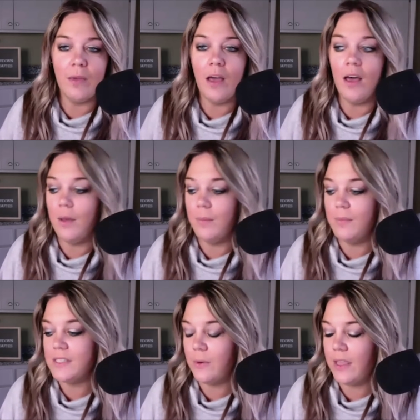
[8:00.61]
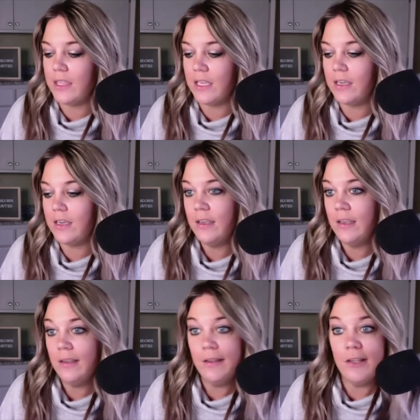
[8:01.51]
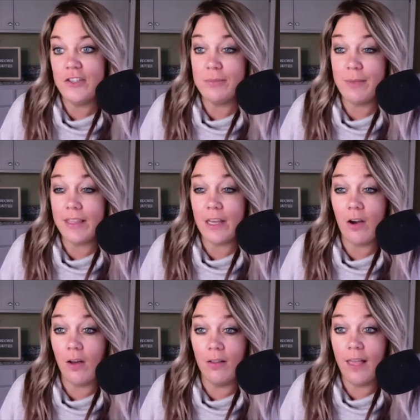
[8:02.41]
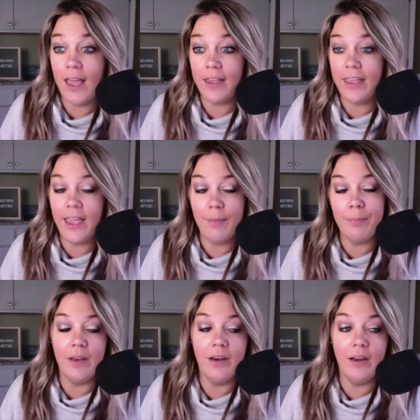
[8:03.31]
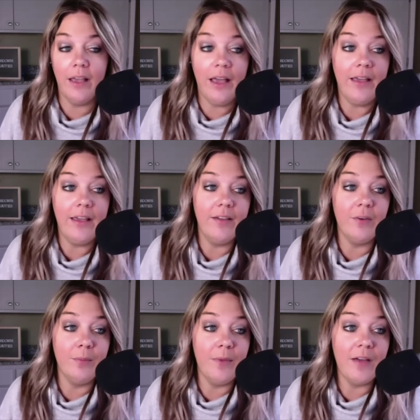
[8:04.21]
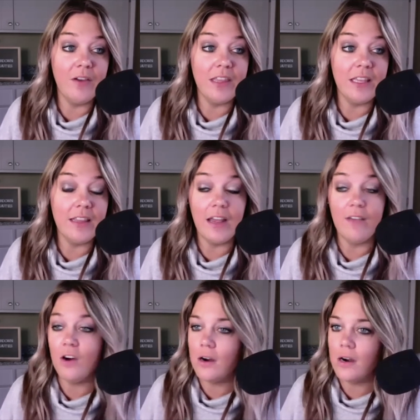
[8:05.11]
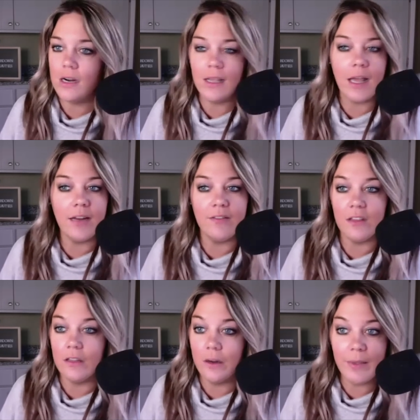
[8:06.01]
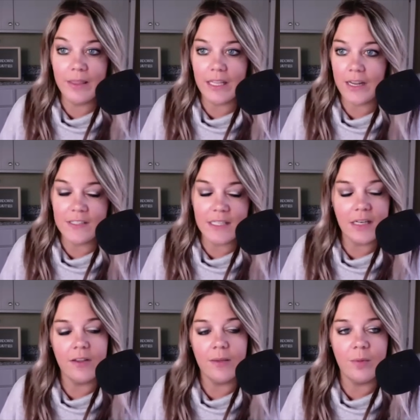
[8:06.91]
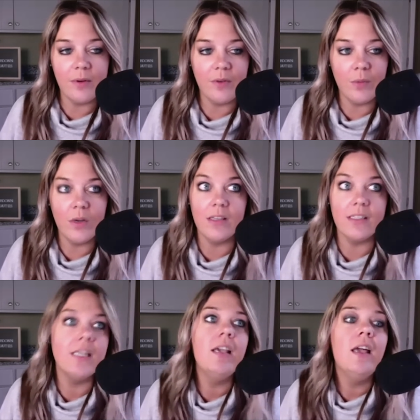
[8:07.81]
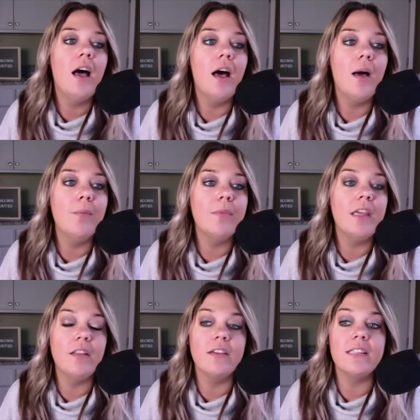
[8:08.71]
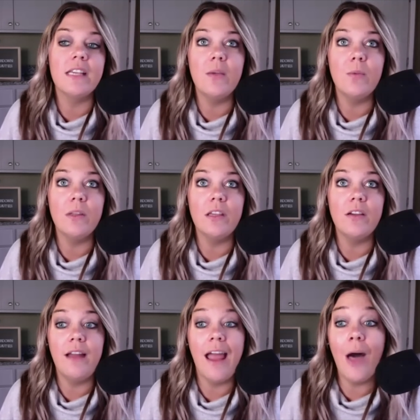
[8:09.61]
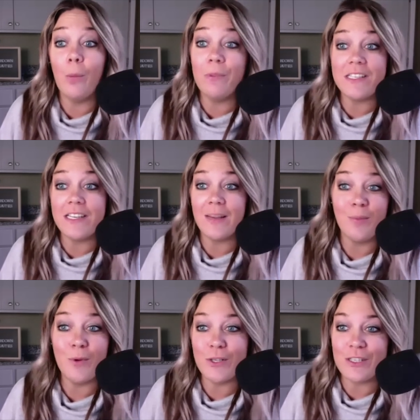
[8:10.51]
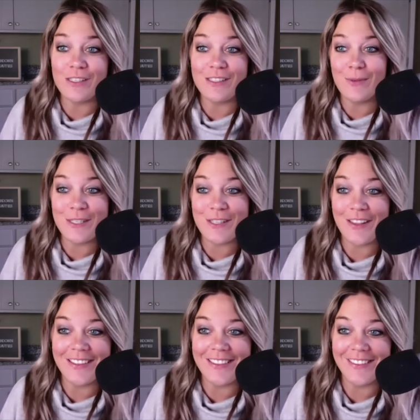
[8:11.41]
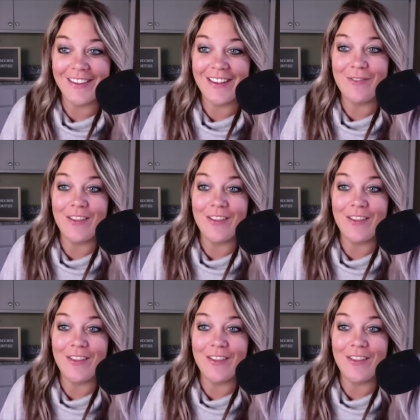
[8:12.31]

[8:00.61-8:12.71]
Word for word: Um, so, I think you just make that call at camp. But I, from everything that I've heard and kind of the little bit that I've seen of him from different reels, um, he looks like he really could help the team, which is which is all that they're looking for.